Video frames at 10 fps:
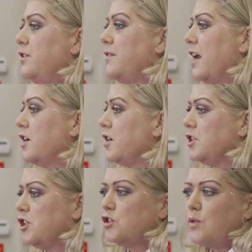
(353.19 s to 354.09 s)
it's gotta cook
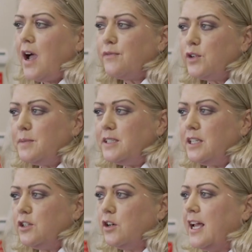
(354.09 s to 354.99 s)
it just right for it to be
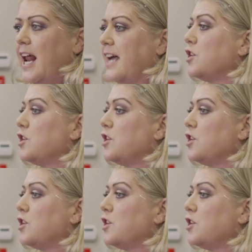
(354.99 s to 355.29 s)
tender. It has